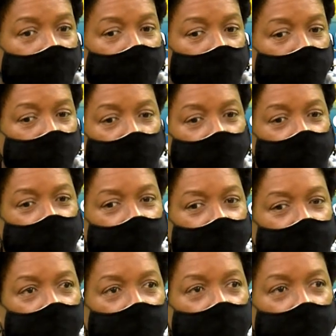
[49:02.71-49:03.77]
You wouldn't find
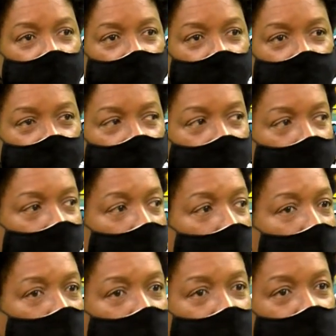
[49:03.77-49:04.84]
an auditor general
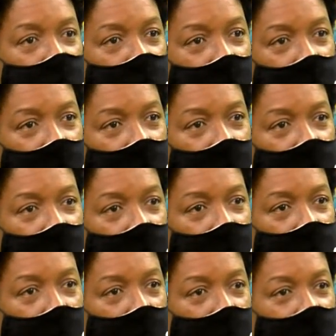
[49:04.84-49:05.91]
out speaking
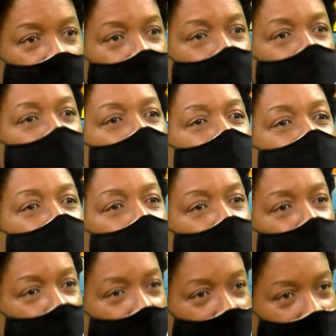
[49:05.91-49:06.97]
because it was done
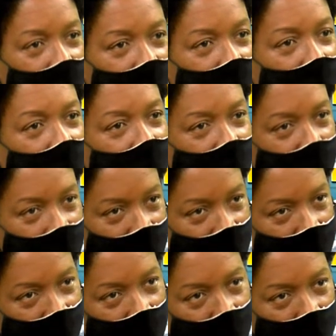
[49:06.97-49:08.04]
within and
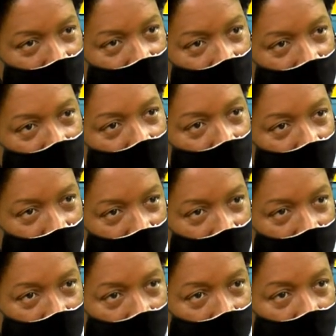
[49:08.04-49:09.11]
it was kept
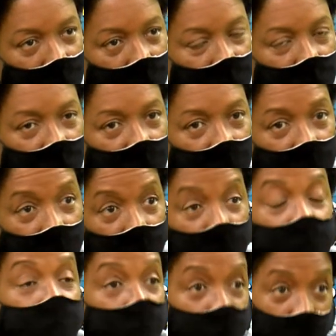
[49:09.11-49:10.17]
within.
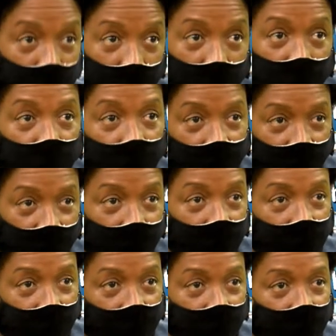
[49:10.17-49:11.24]
But it was also
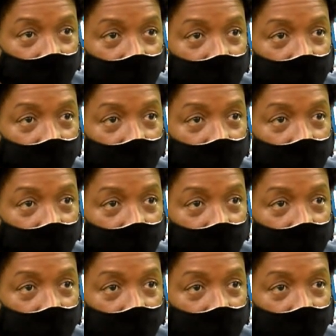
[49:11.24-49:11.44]
effective.